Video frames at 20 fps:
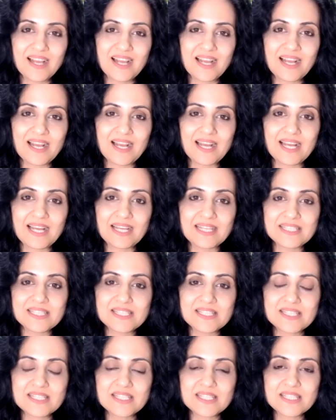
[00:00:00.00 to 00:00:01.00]
And
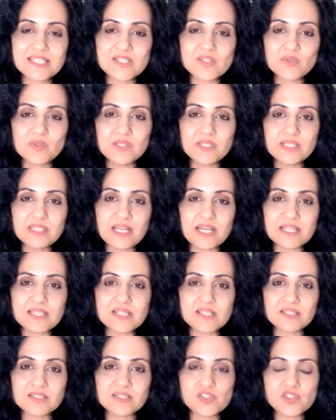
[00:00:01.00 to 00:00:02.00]
it's only that
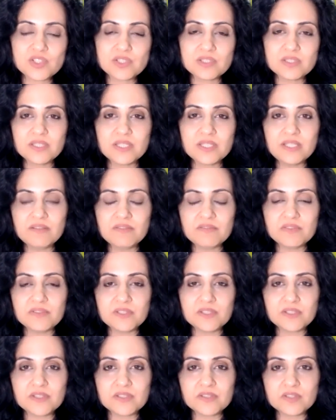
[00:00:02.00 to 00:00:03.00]
a journey
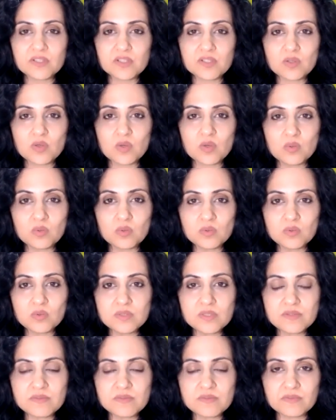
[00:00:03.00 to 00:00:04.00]
where your
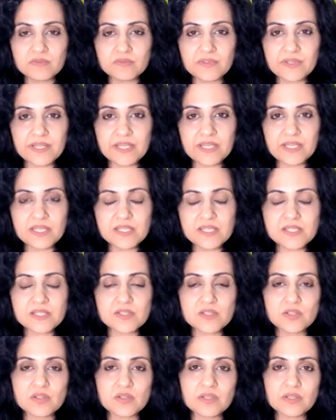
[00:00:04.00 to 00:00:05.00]
old ways,
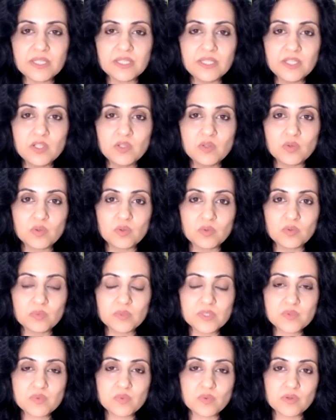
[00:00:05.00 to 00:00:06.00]
your ego,
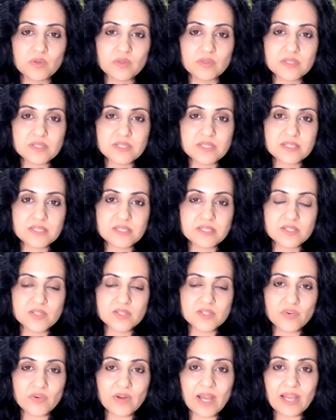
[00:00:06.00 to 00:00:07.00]
which was
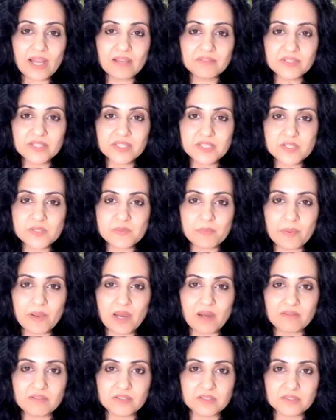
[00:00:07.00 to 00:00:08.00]
deriving its
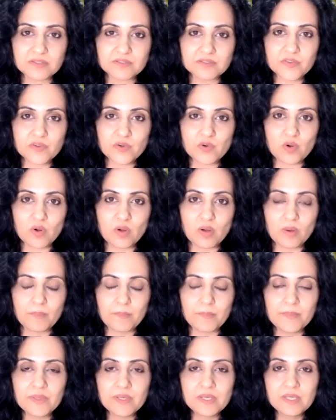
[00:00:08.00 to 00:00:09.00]
power from